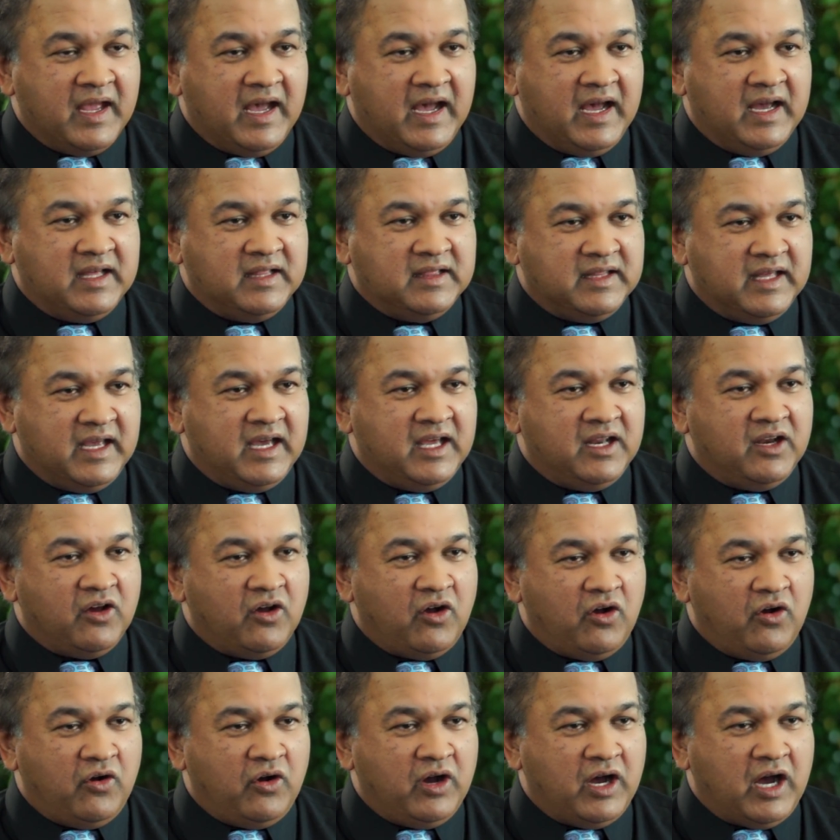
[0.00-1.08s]
and then
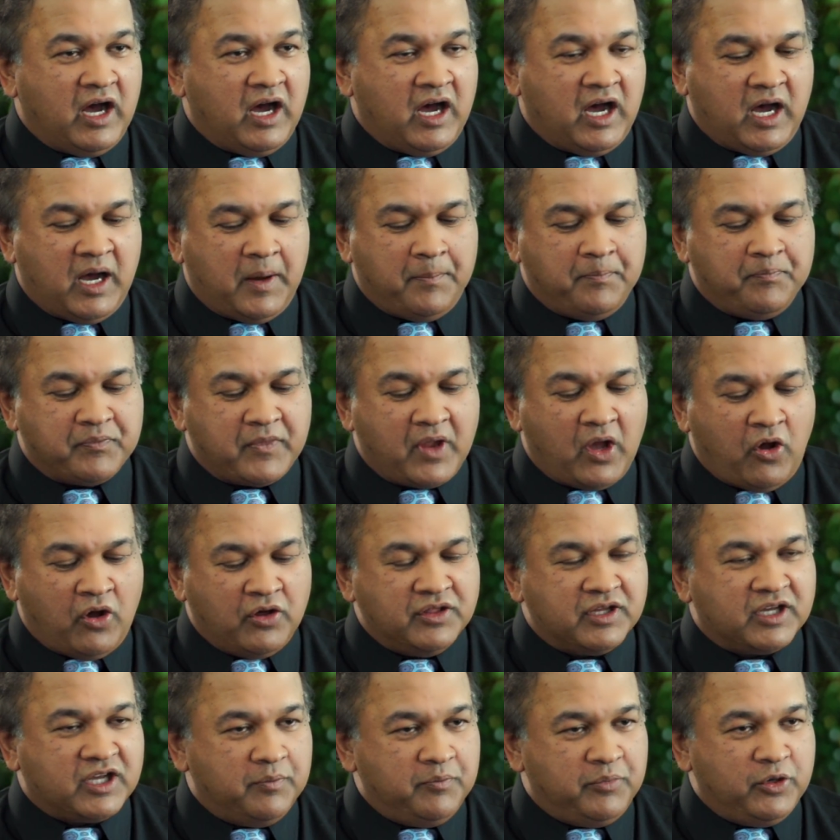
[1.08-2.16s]

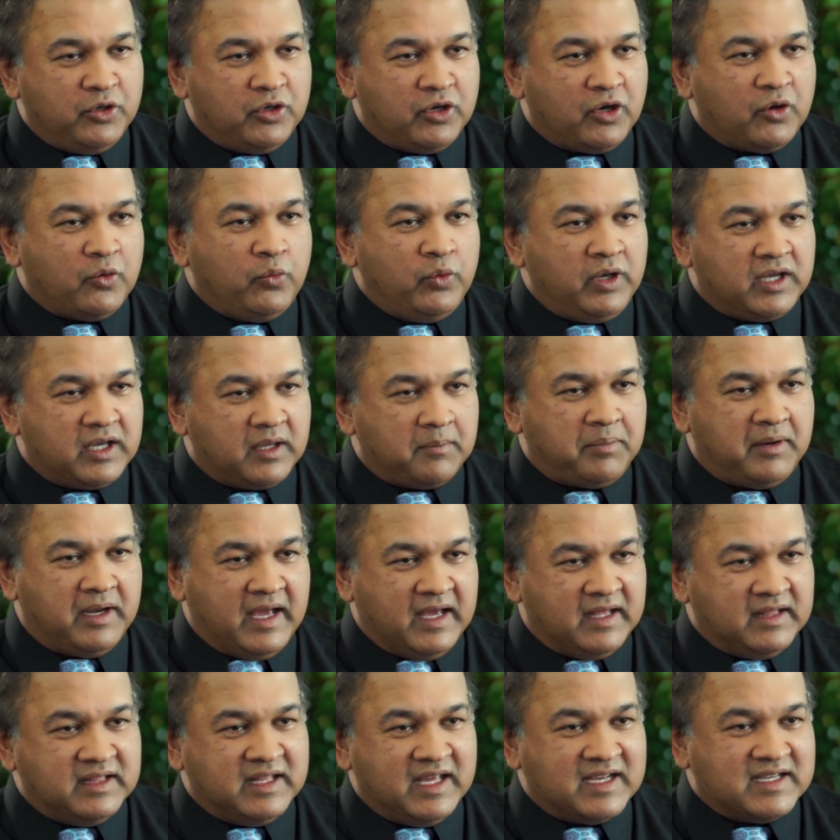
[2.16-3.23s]
on the computer we can
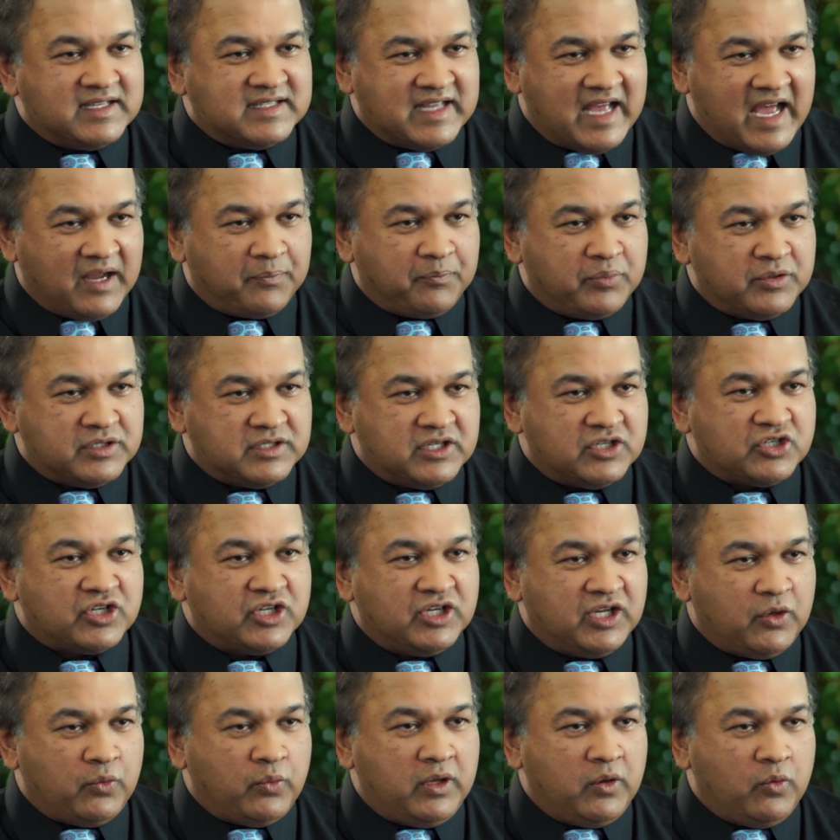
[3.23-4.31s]
plan the exact
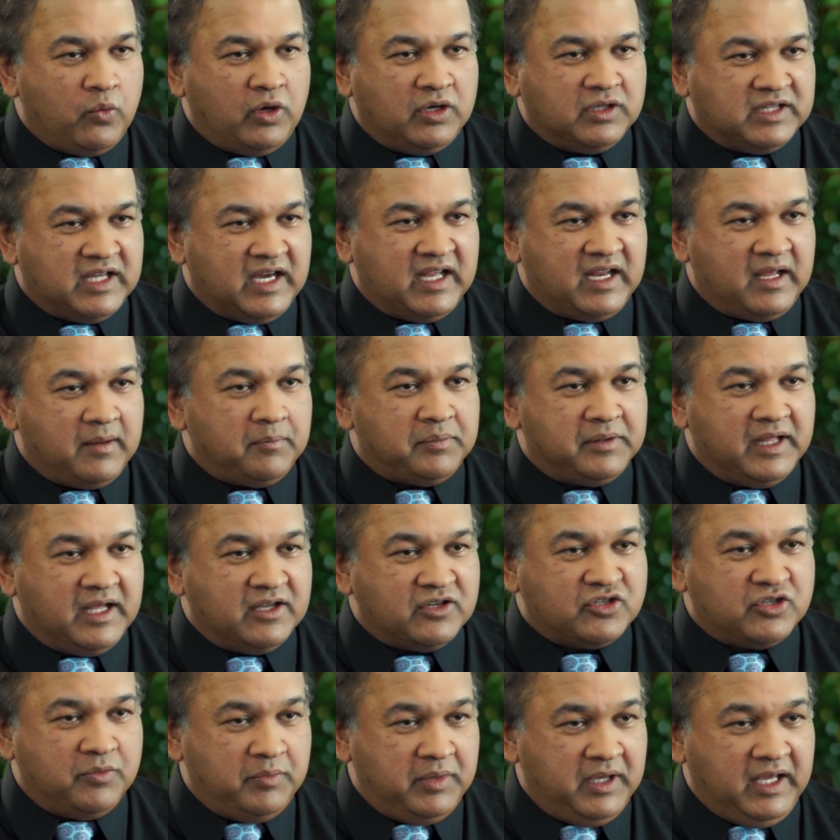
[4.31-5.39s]
position that we want that
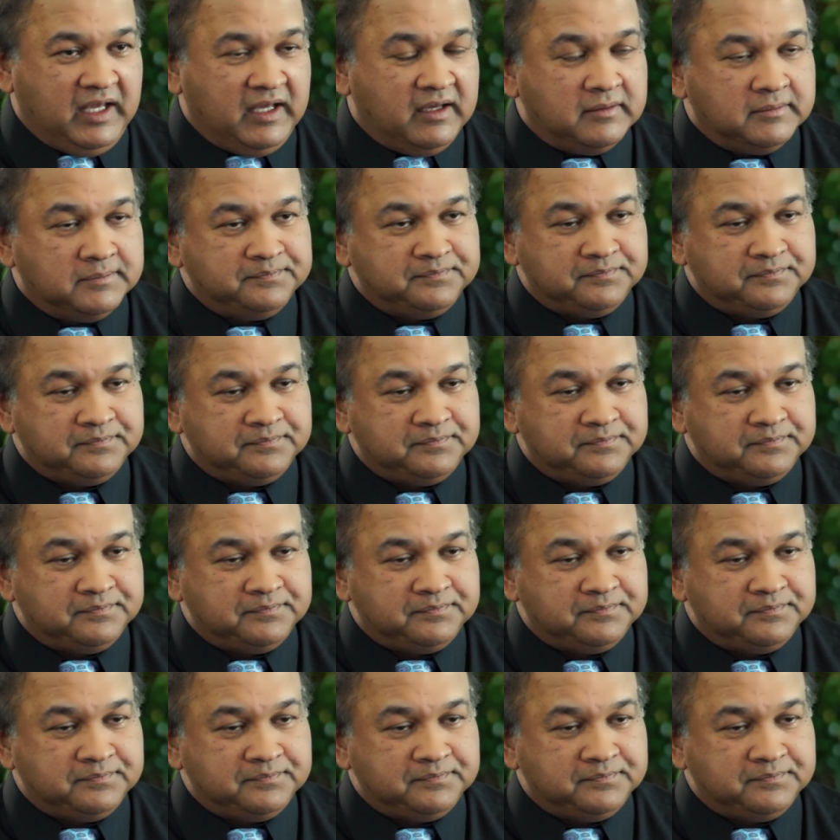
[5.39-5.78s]
implant to be